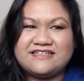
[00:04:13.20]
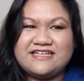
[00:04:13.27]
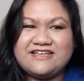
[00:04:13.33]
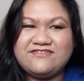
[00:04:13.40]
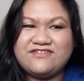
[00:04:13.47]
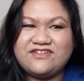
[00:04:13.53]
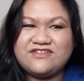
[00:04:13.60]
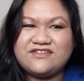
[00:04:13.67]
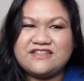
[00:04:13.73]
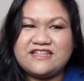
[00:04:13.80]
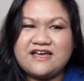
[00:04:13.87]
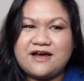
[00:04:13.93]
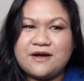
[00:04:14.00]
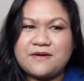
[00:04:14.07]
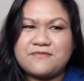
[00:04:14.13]
even
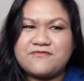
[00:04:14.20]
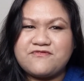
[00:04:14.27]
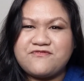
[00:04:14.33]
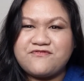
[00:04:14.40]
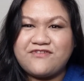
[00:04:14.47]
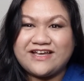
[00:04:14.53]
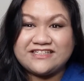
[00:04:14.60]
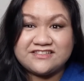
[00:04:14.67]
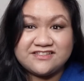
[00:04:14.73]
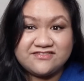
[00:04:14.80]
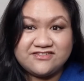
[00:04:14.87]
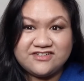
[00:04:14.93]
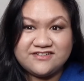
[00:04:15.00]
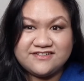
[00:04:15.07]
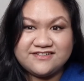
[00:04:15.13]
um,
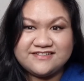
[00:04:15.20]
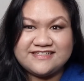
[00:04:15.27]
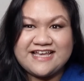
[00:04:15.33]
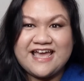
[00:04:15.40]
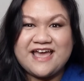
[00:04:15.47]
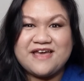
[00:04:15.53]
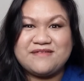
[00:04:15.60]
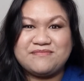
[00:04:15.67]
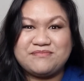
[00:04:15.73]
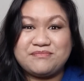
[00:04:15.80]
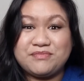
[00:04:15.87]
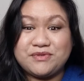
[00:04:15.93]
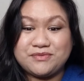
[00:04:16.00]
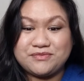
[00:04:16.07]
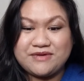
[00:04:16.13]
festivals and
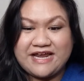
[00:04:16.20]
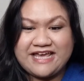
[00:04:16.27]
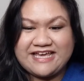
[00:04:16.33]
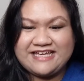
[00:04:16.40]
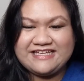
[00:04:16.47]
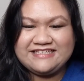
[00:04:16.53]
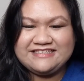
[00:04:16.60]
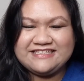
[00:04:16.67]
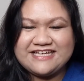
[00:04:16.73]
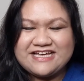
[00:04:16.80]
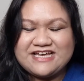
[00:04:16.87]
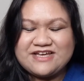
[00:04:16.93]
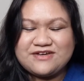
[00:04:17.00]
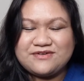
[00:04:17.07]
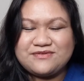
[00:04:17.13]
parades
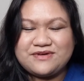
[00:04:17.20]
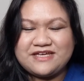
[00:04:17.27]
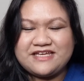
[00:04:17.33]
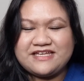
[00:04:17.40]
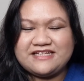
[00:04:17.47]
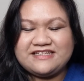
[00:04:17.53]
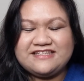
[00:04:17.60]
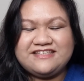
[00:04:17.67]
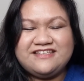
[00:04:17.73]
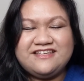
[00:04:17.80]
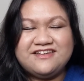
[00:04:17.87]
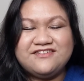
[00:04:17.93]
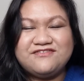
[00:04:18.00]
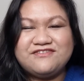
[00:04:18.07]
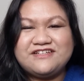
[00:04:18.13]
with
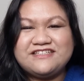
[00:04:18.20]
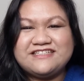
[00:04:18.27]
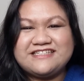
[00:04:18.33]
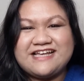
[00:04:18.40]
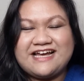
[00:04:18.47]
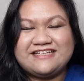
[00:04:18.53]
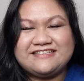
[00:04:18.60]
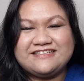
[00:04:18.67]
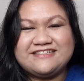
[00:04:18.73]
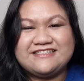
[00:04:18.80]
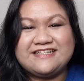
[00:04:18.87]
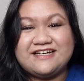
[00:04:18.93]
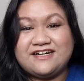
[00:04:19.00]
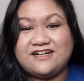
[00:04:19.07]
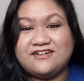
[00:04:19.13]
different sizes
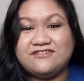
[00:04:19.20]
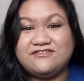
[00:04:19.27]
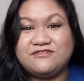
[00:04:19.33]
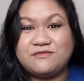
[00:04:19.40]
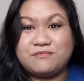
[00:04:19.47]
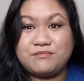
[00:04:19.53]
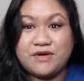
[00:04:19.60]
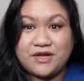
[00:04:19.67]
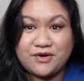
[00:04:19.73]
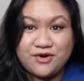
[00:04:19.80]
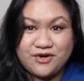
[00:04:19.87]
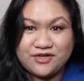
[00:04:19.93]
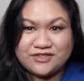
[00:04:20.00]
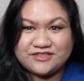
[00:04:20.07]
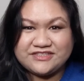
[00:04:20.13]
of
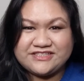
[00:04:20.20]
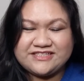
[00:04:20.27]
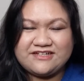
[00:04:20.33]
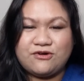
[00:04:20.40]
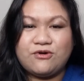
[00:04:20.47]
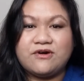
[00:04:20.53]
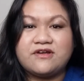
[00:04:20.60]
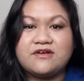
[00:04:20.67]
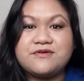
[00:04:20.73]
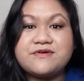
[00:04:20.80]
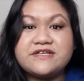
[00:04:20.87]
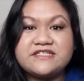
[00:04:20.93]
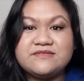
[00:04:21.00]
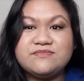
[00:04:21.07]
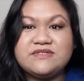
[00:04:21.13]
paroles or
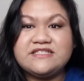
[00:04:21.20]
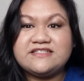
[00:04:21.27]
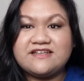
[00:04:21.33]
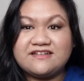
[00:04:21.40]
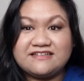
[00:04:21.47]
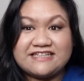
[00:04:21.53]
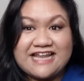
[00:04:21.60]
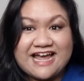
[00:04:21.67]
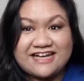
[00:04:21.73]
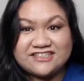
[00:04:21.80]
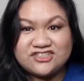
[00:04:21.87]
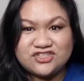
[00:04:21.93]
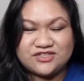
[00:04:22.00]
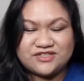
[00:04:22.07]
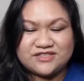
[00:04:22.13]
Christmas
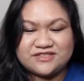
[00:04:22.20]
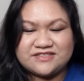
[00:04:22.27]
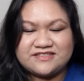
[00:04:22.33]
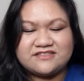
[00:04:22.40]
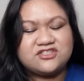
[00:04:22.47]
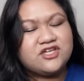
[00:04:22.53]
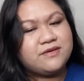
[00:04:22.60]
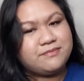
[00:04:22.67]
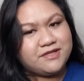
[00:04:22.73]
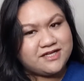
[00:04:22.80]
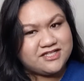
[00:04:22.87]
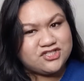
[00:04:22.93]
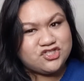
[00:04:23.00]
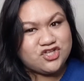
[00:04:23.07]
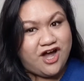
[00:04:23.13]
lanterns shaped
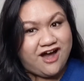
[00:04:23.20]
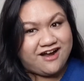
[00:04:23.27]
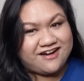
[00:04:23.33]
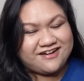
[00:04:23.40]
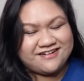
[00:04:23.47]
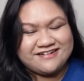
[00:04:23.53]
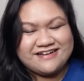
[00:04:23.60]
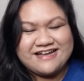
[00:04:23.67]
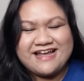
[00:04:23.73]
like a star